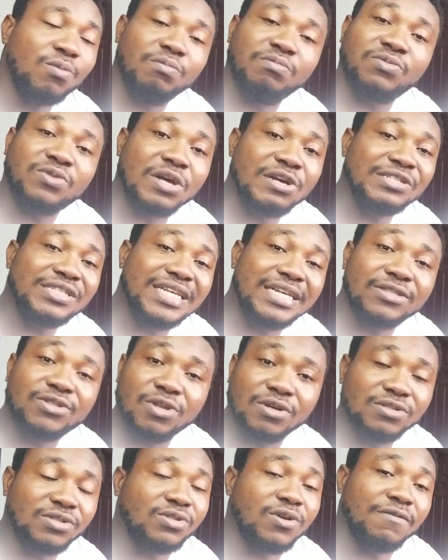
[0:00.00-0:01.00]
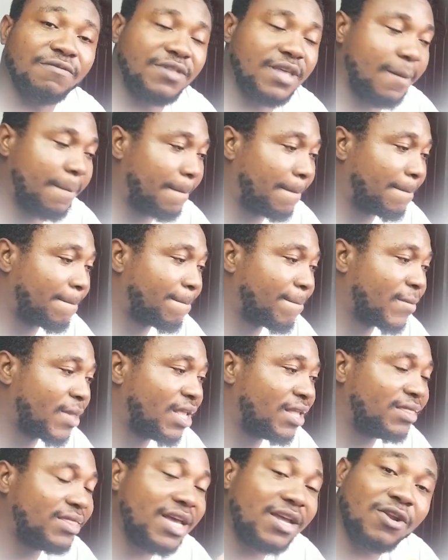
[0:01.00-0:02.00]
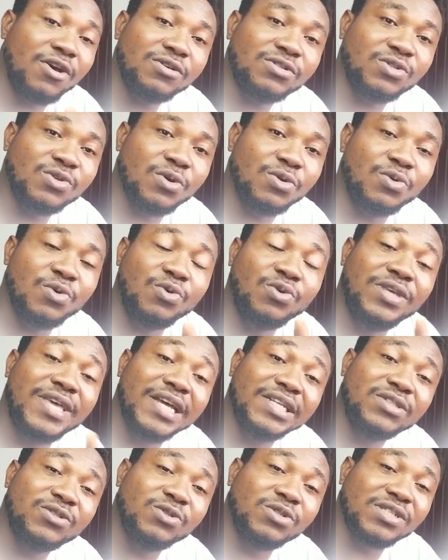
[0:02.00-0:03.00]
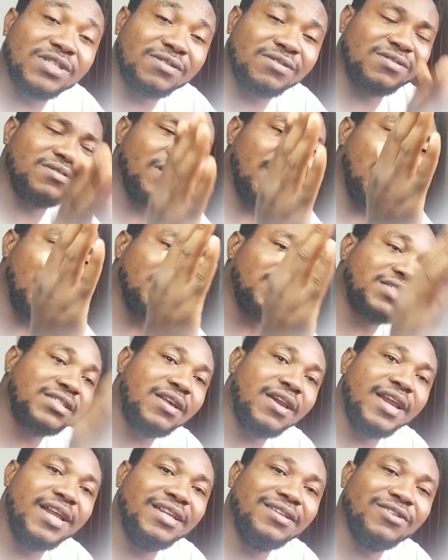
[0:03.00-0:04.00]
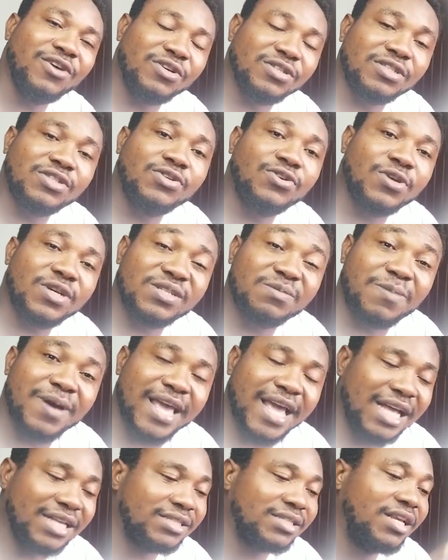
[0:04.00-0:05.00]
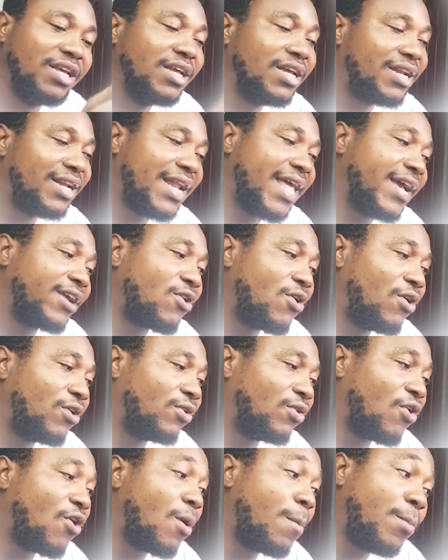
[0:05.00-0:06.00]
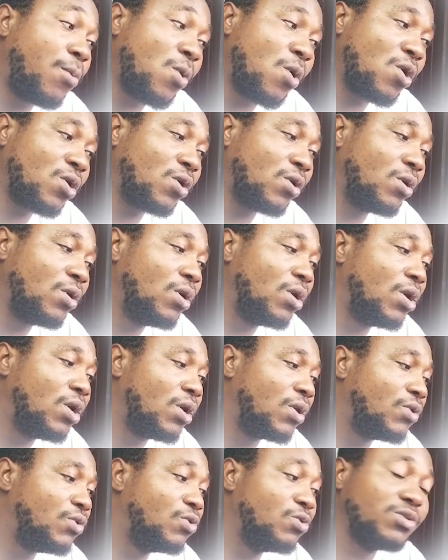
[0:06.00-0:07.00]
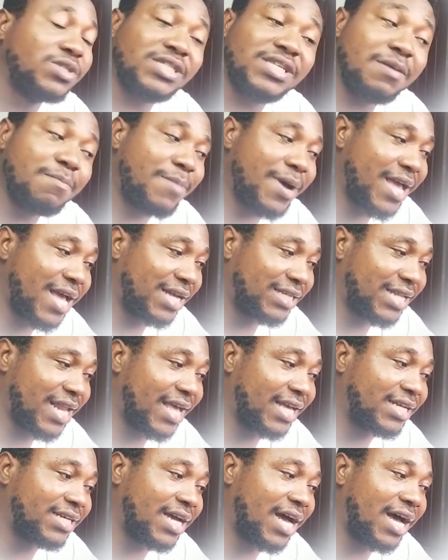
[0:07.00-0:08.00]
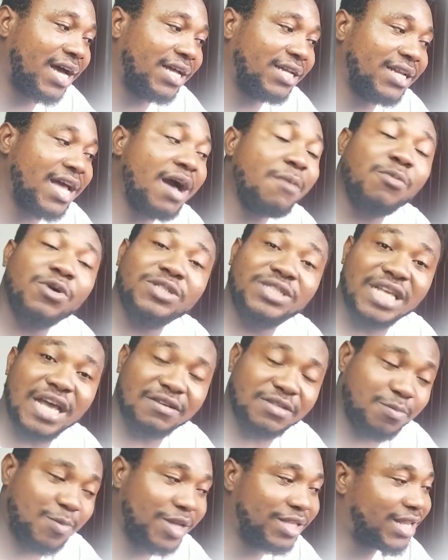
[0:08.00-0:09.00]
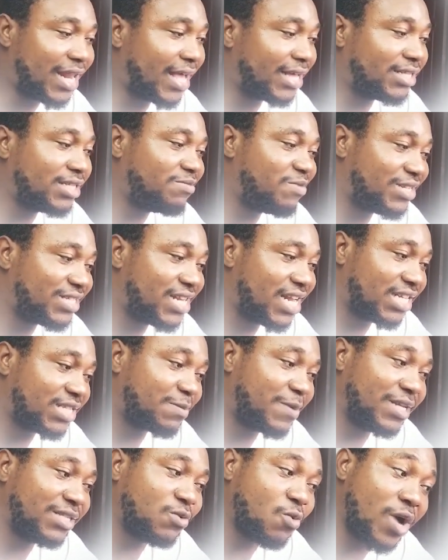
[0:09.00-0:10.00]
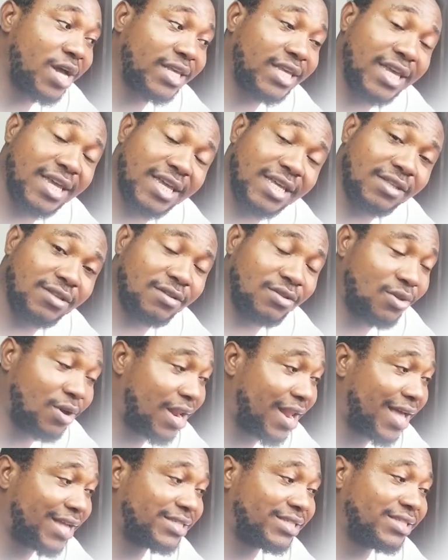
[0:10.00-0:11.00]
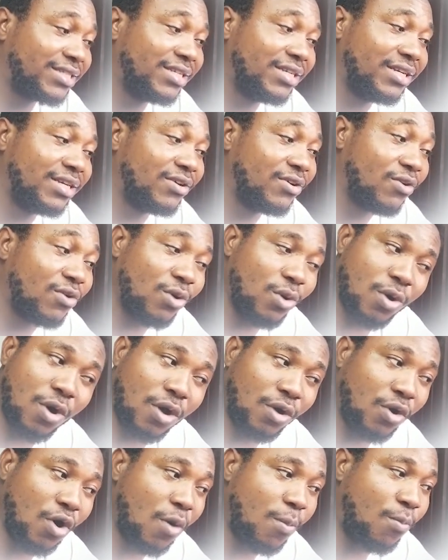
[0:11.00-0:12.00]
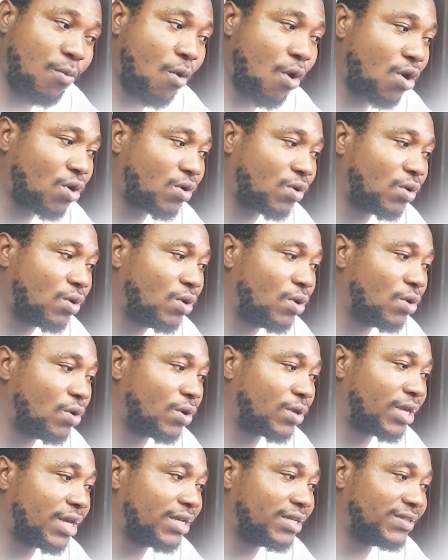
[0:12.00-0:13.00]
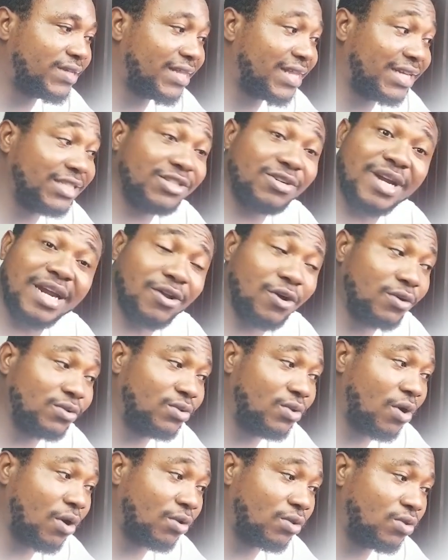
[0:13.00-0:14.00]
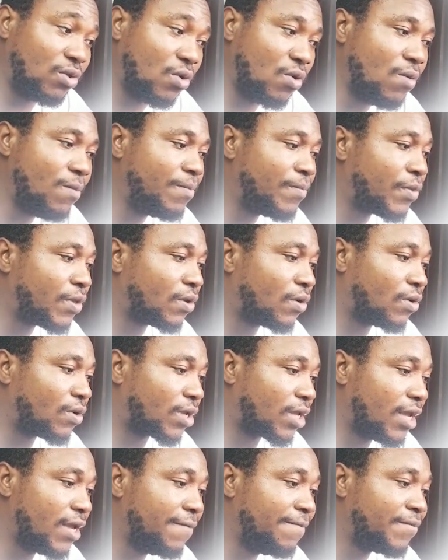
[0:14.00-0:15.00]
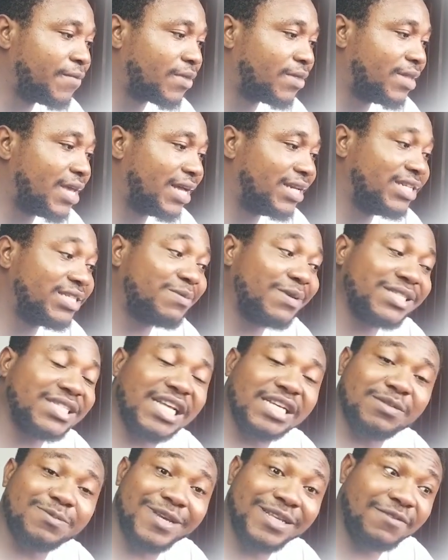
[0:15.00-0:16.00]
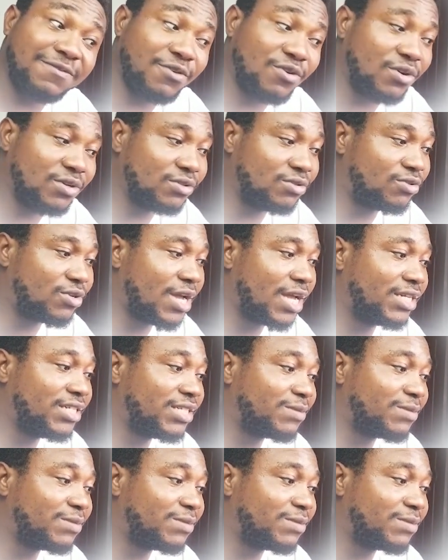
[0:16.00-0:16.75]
tons and tons of them. Then also you get to screen on serious buyers. Like on Upwork, you see buyers like how much they have spent. Like this person has spent $1,000 on Upwork. Okay, he's a Nigerian although. Okay, then this person has spent 400. This